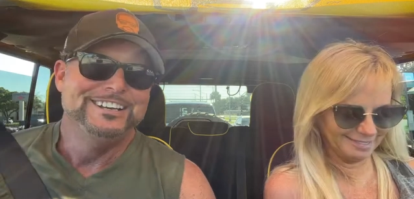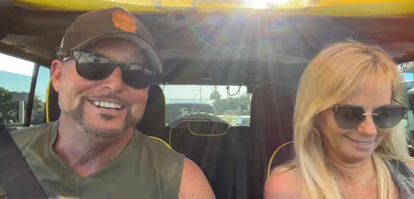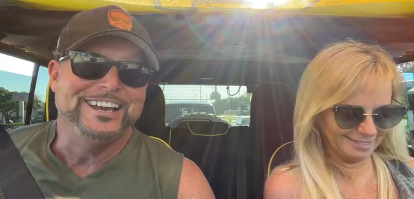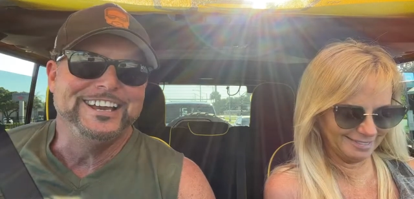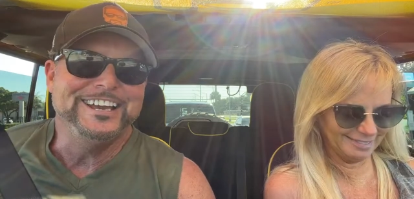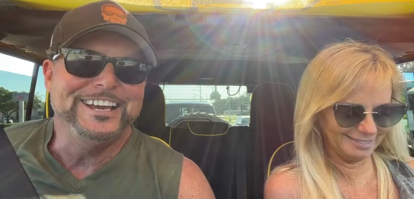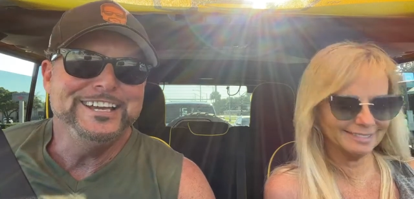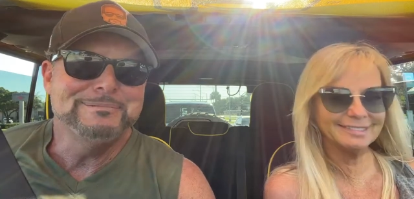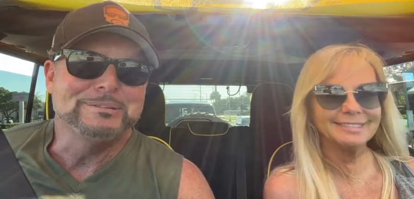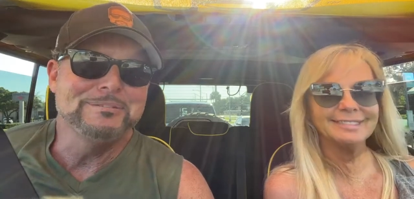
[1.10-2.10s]
Speaker 1: Hey, hey,
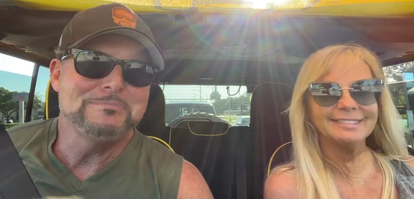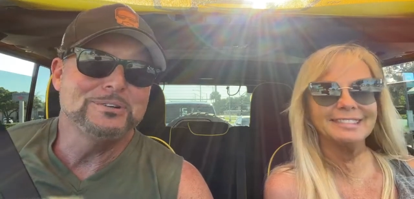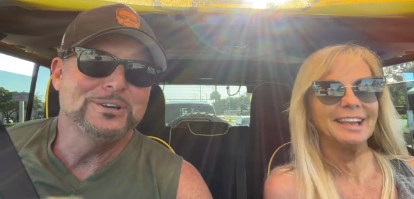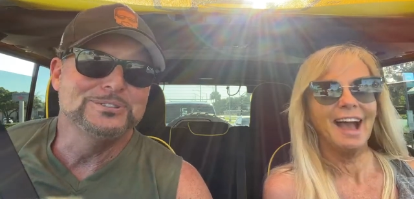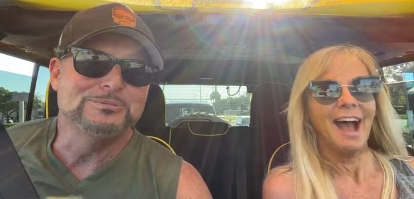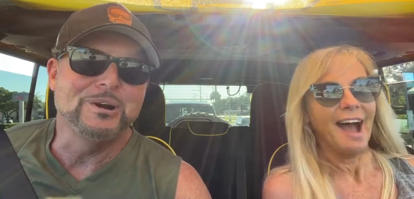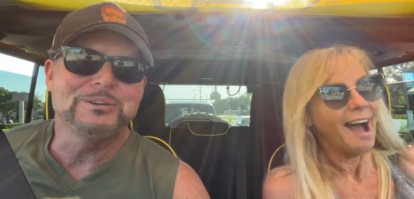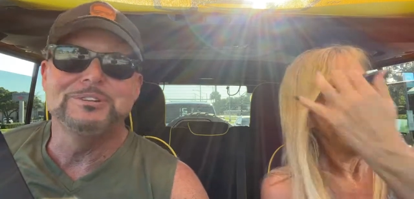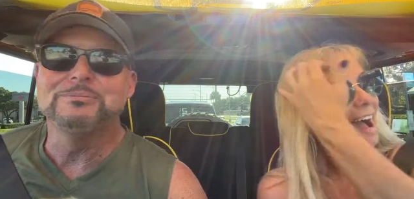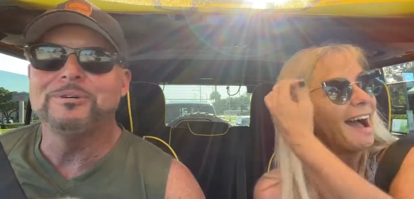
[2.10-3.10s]
hey, plumbing pros, welcome
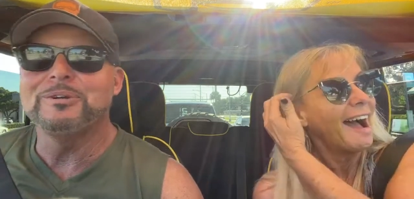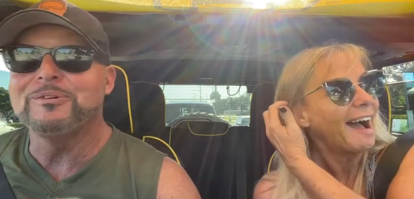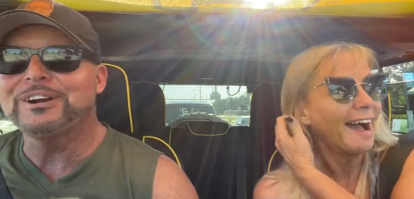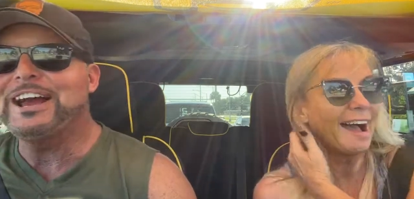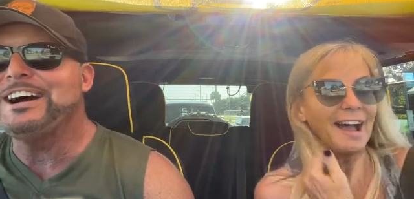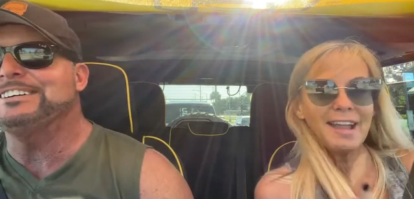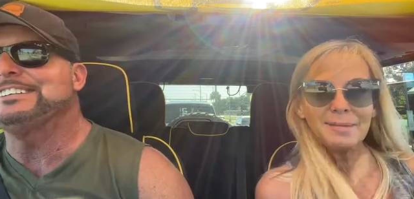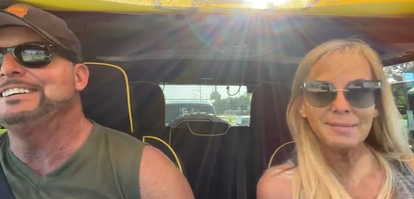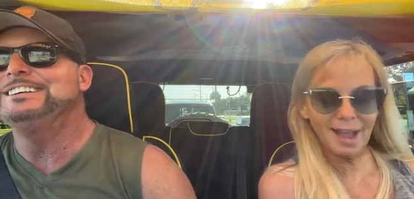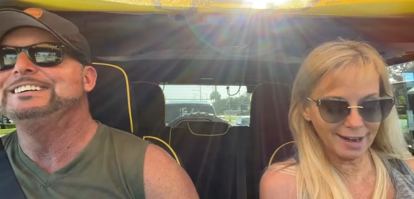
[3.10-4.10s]
to the morning workout. I
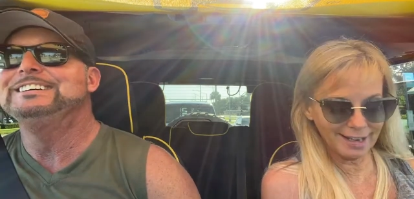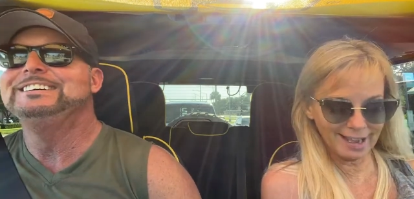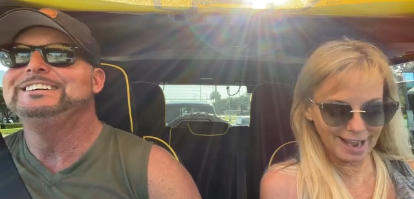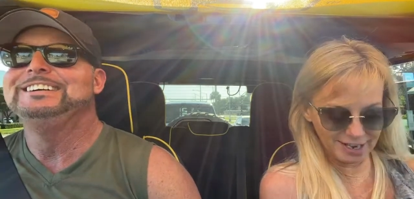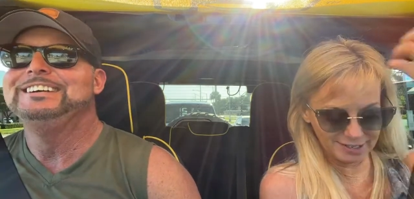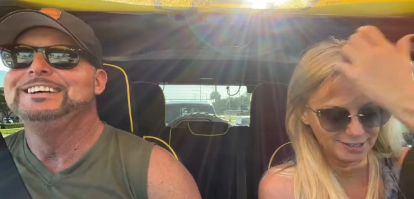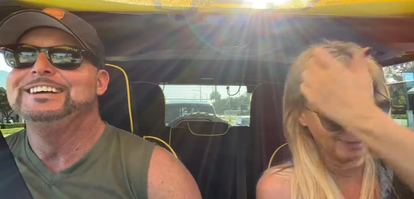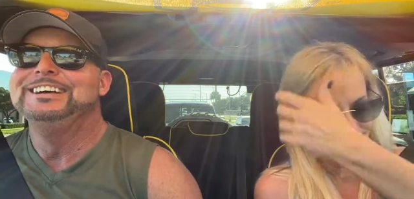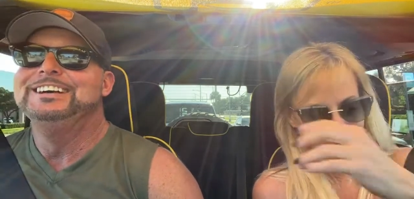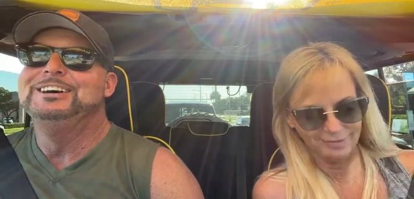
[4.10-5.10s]
am not engaged.
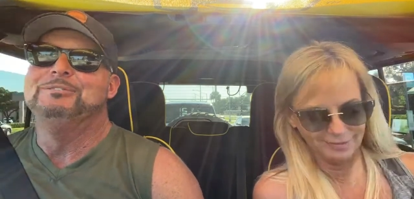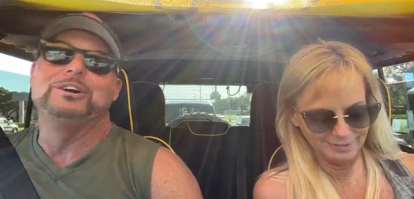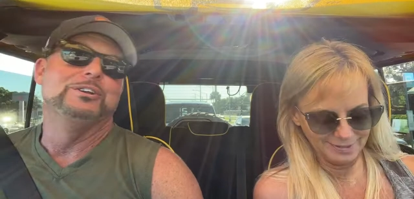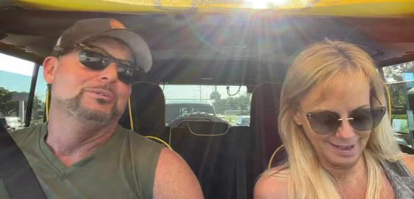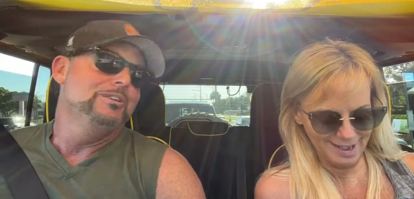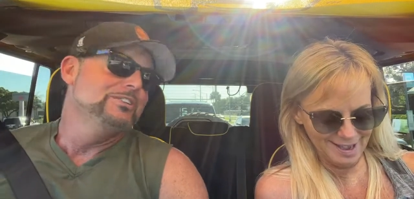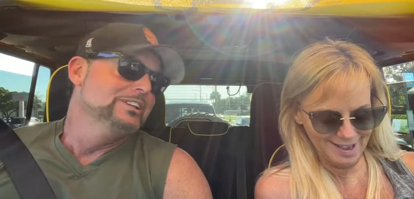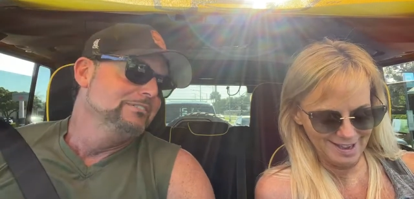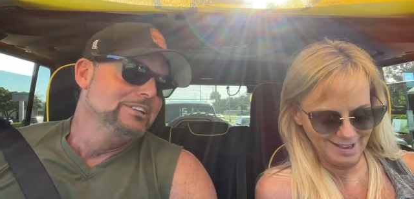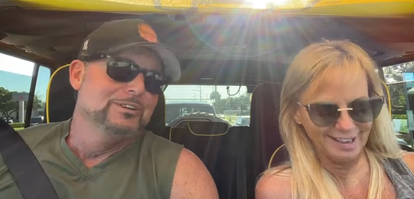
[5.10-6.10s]
Well, you're with the
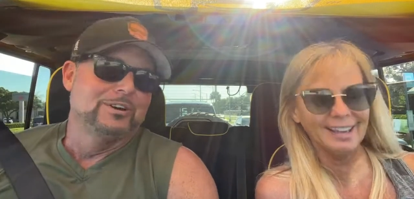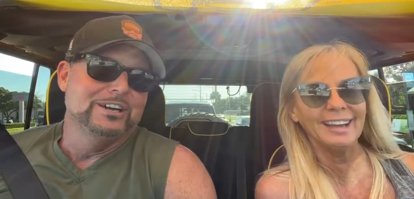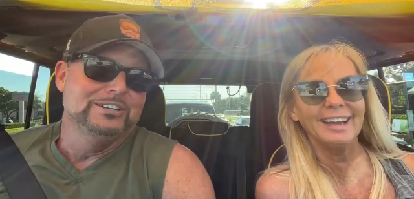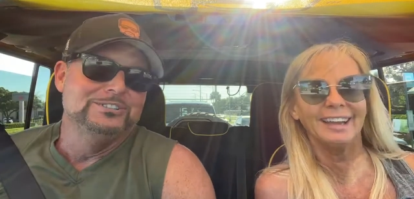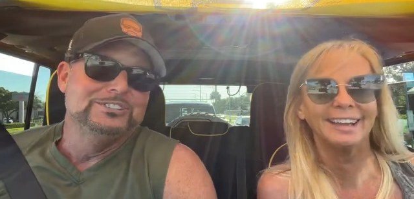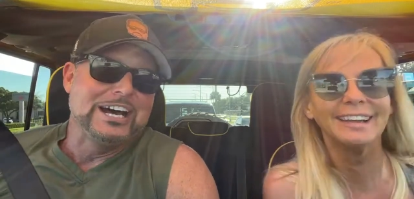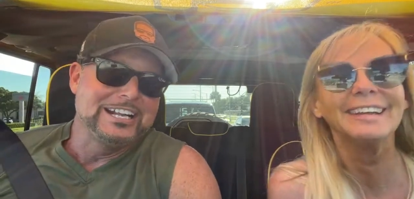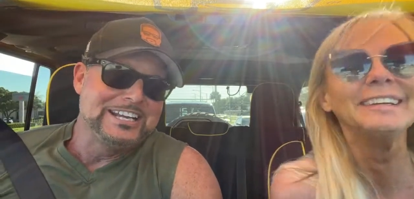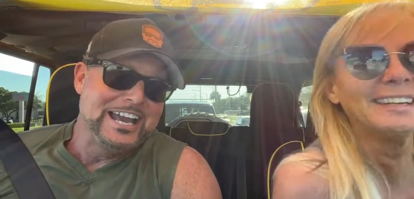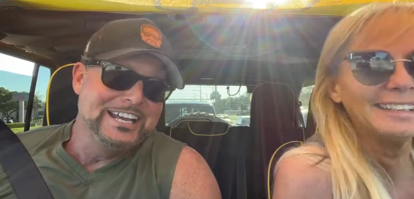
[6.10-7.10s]
lovely Laura, who's not
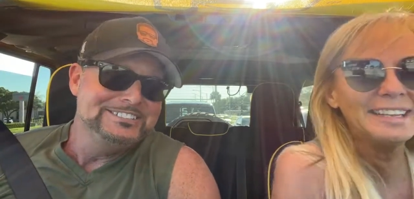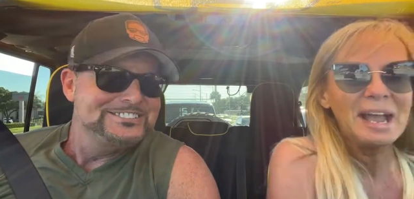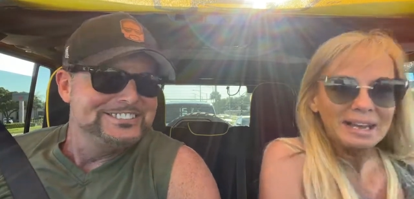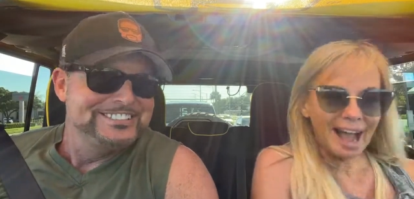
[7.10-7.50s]
engaged.